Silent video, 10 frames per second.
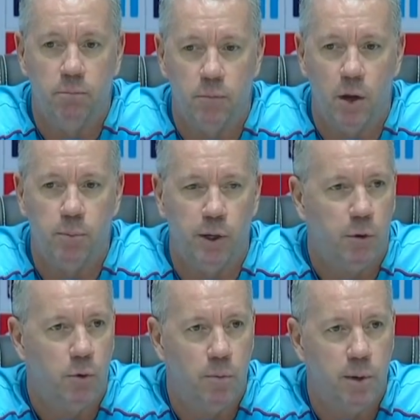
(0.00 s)
you know plenty
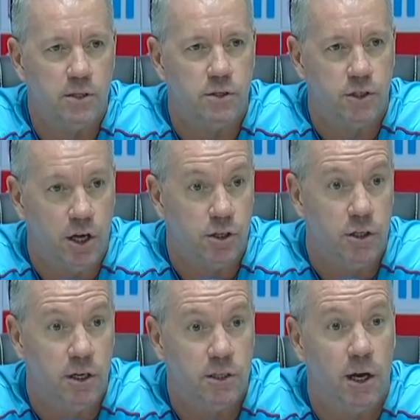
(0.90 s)
of robust
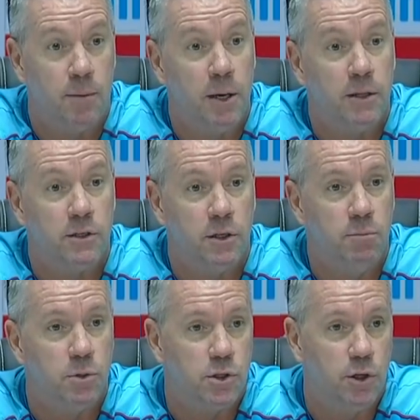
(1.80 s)
discussion yesterday about the
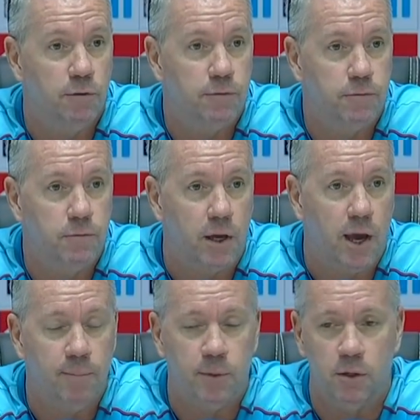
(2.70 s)
team, myself, the
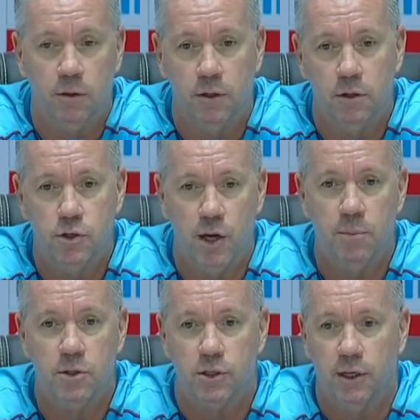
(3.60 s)
captain, and the
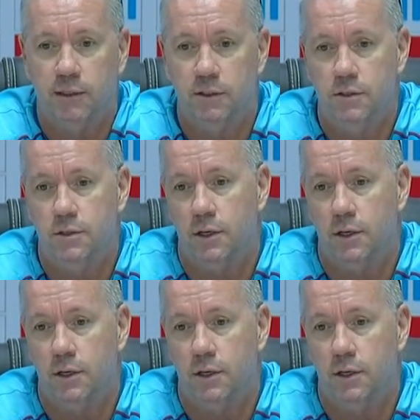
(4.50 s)
chairman of selectors.